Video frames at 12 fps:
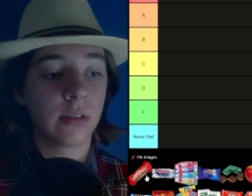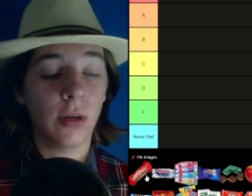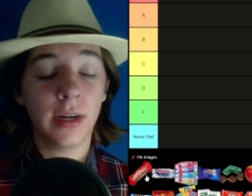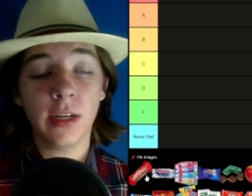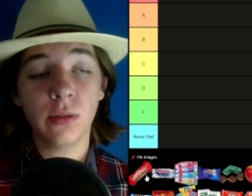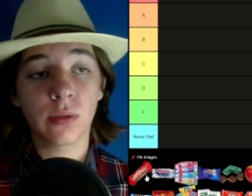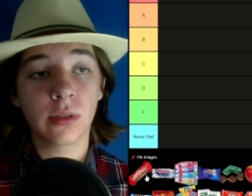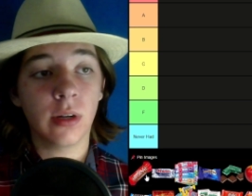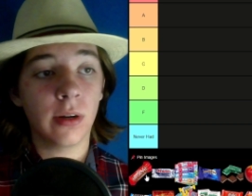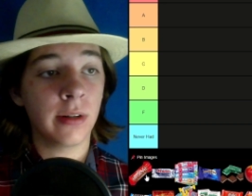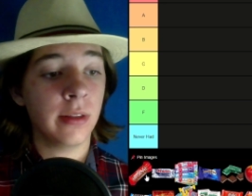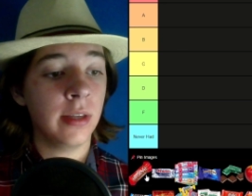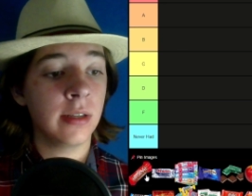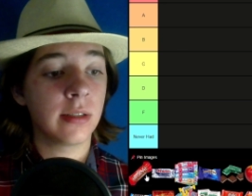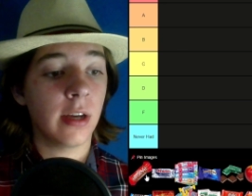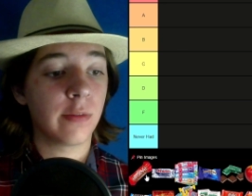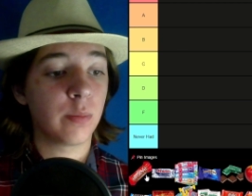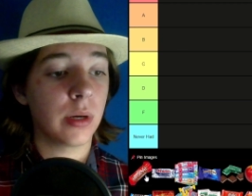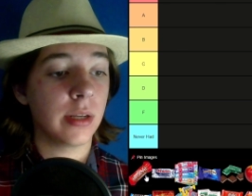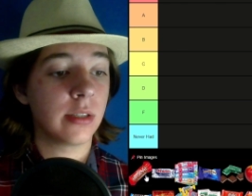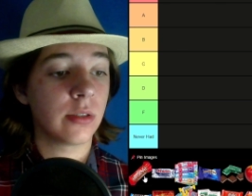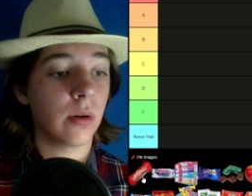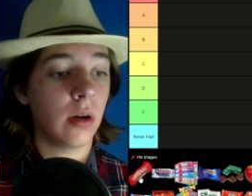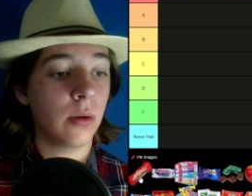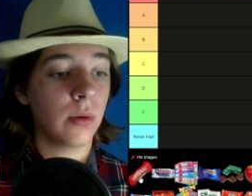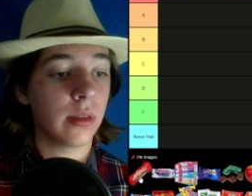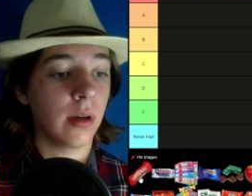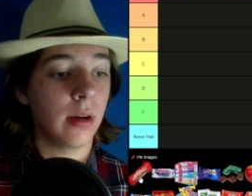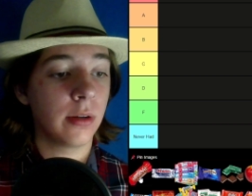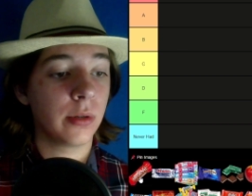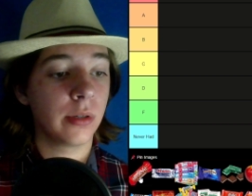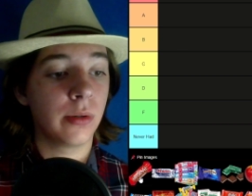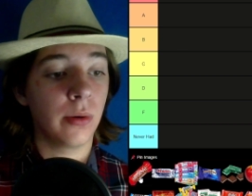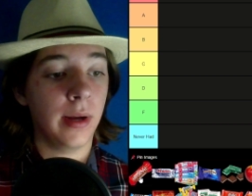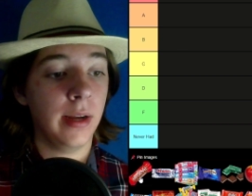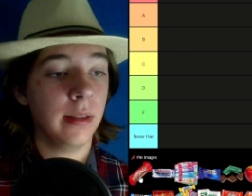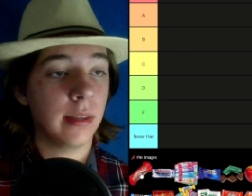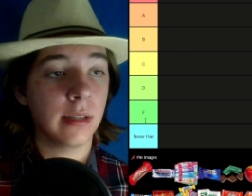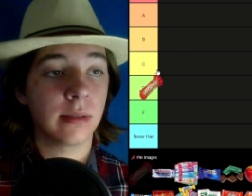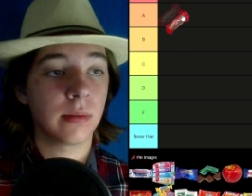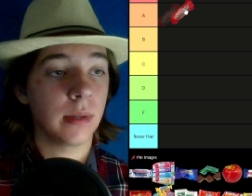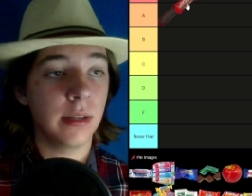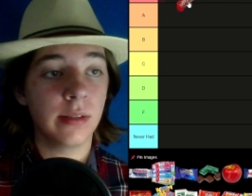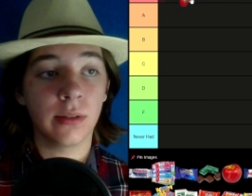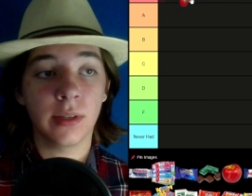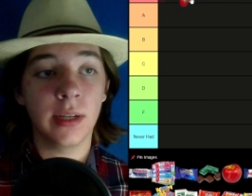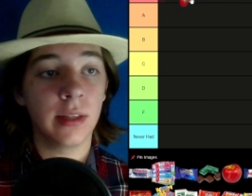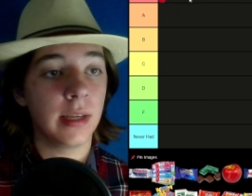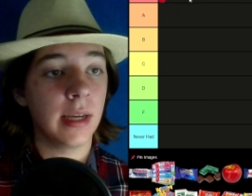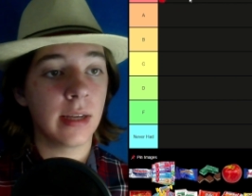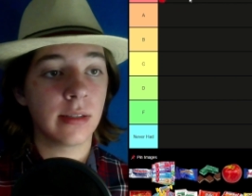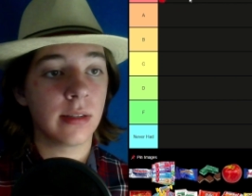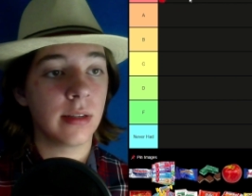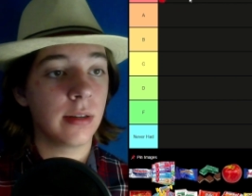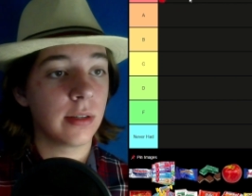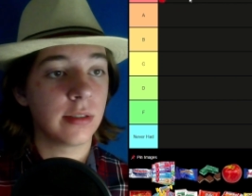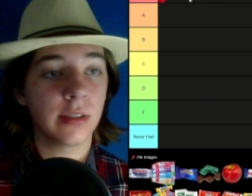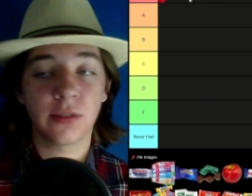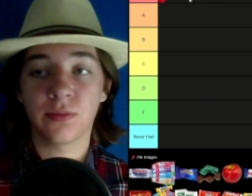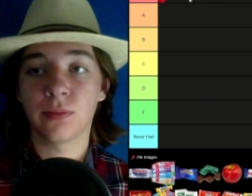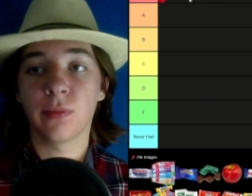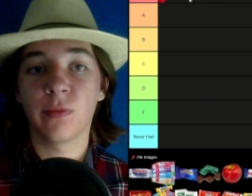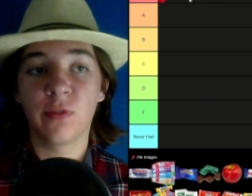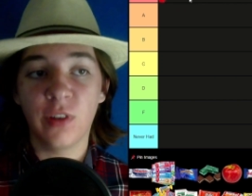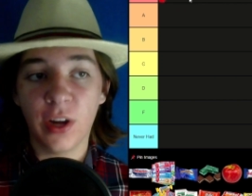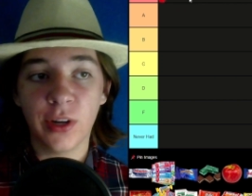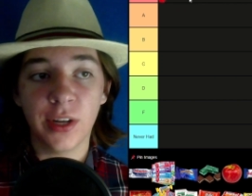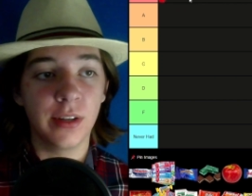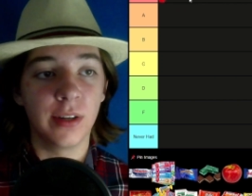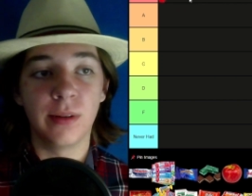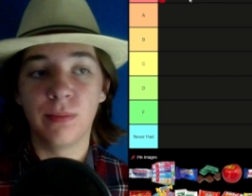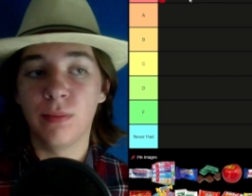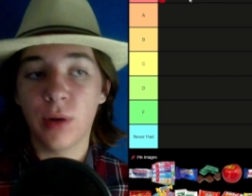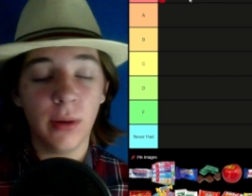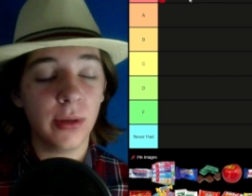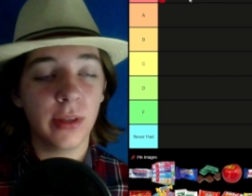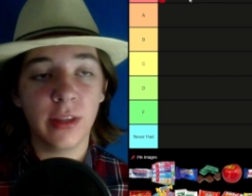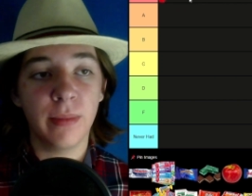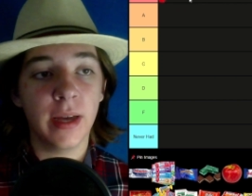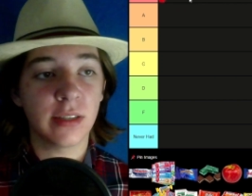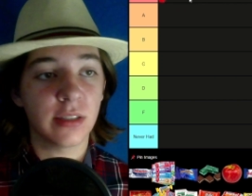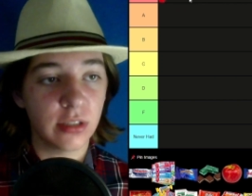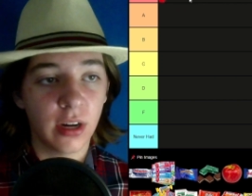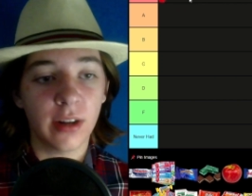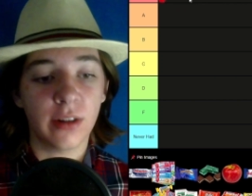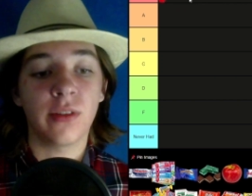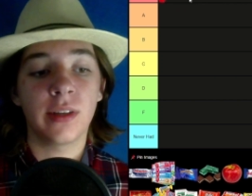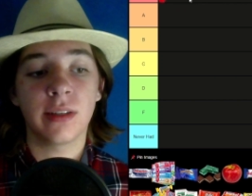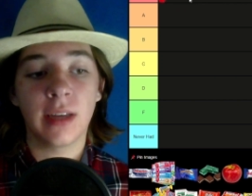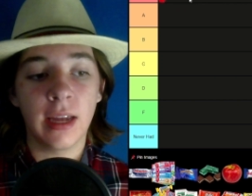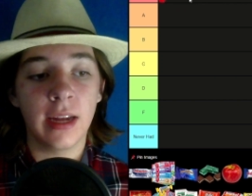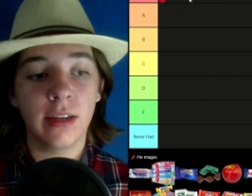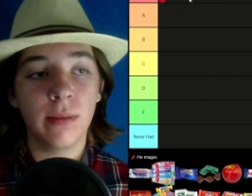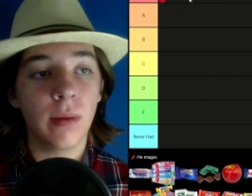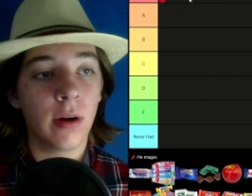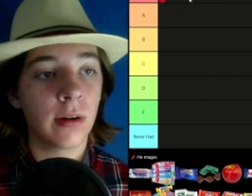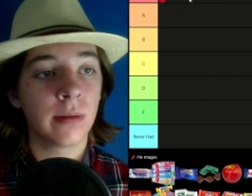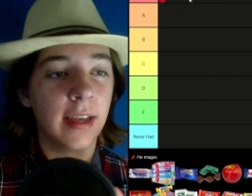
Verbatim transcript: So I guess we're starting things off pretty strong with 100 grand, that's easily in the S tier, it's just very good. Probably the best chocolate candy bar.